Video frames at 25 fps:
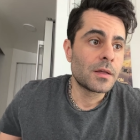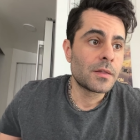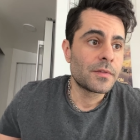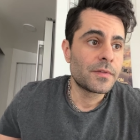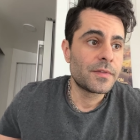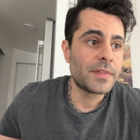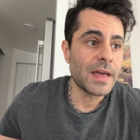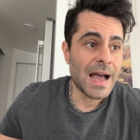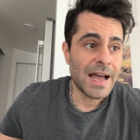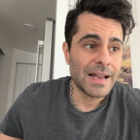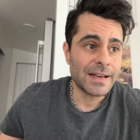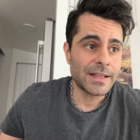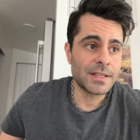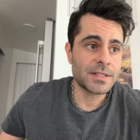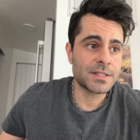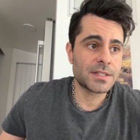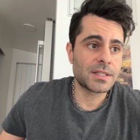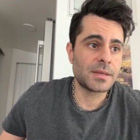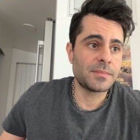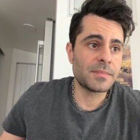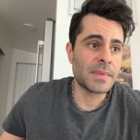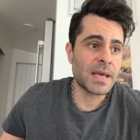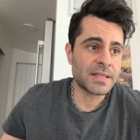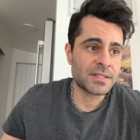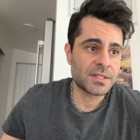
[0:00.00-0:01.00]
that is
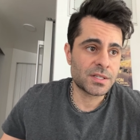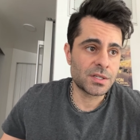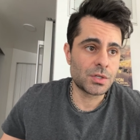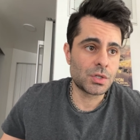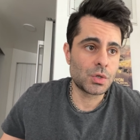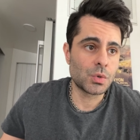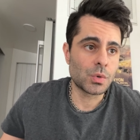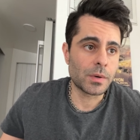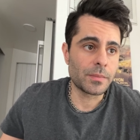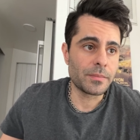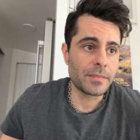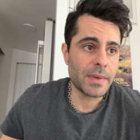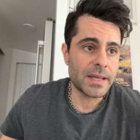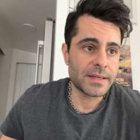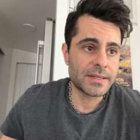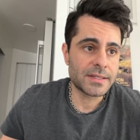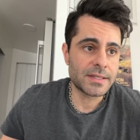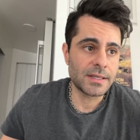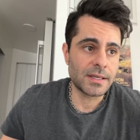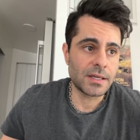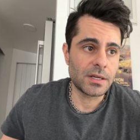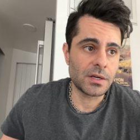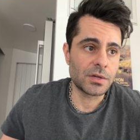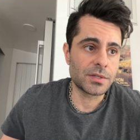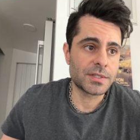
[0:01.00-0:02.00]
the message you are meant
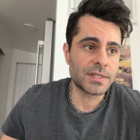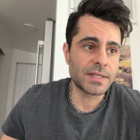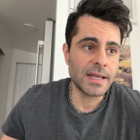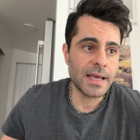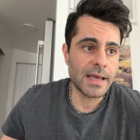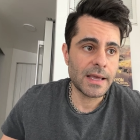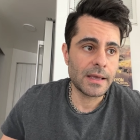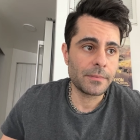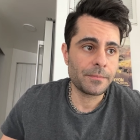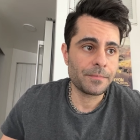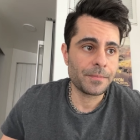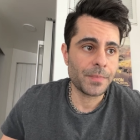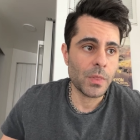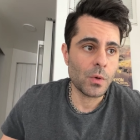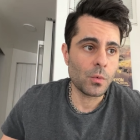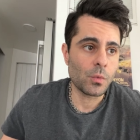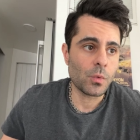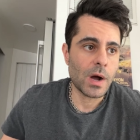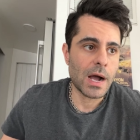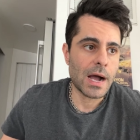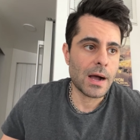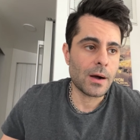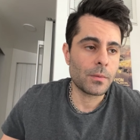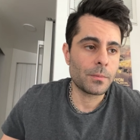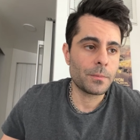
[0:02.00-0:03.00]
to hear today.
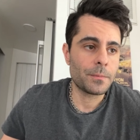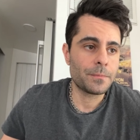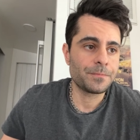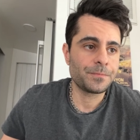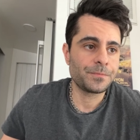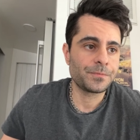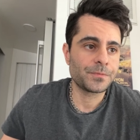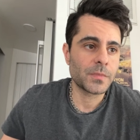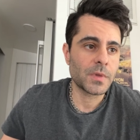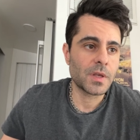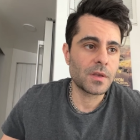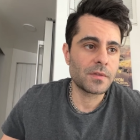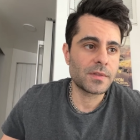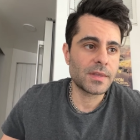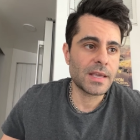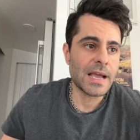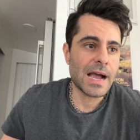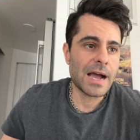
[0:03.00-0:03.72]
Wow. The